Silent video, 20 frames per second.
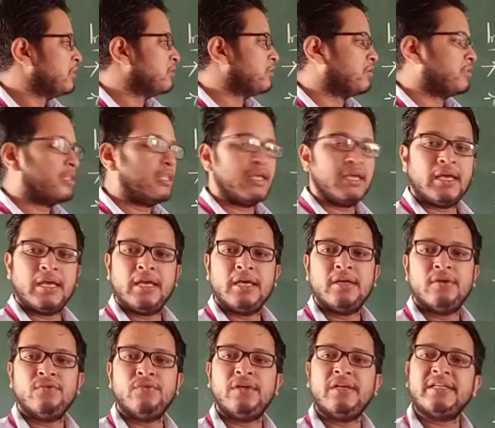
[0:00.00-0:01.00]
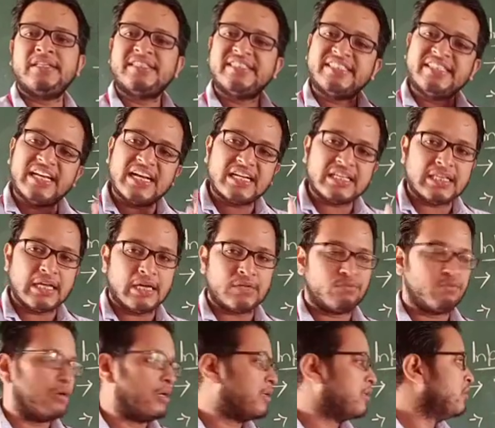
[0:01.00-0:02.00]
So they will check
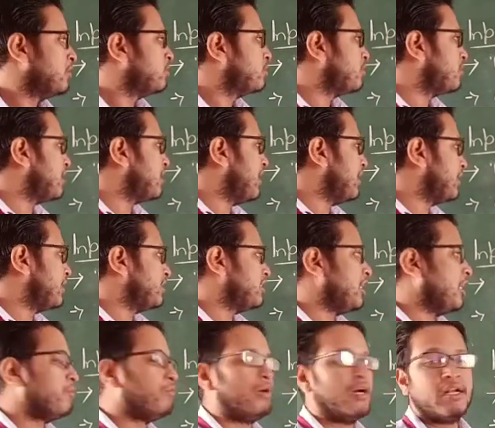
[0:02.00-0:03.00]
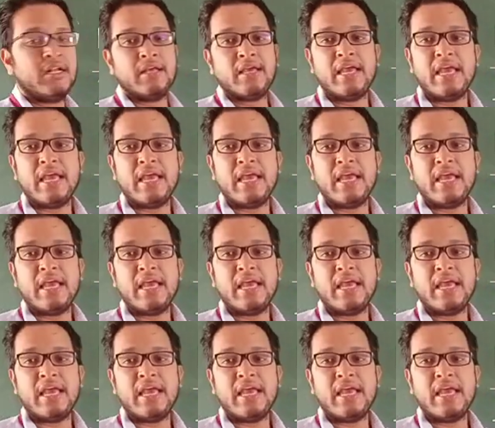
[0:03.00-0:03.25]
that one. So that is our